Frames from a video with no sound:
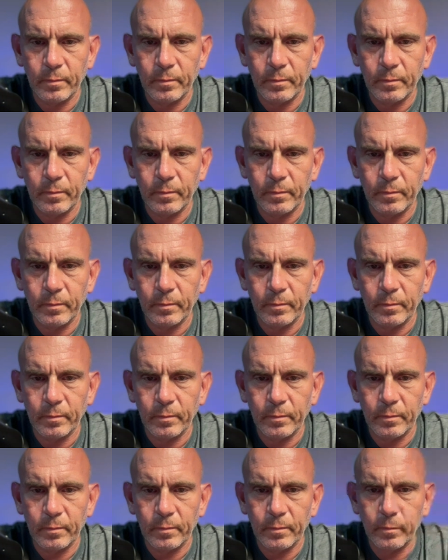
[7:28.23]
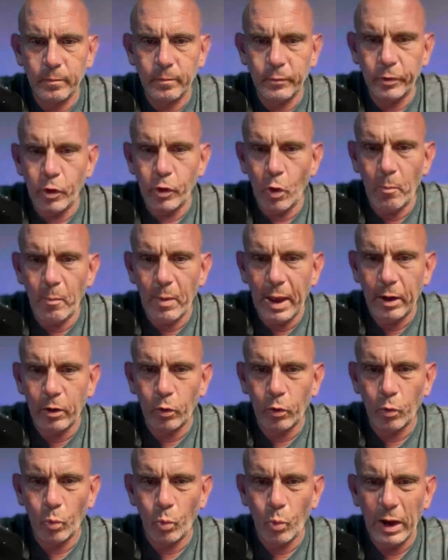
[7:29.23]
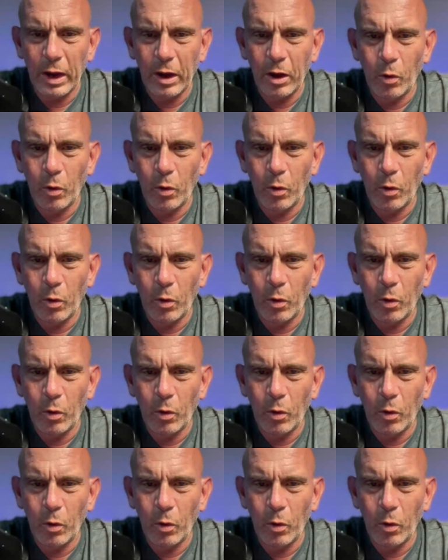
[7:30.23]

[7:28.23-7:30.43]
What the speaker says: Our lives are about choices.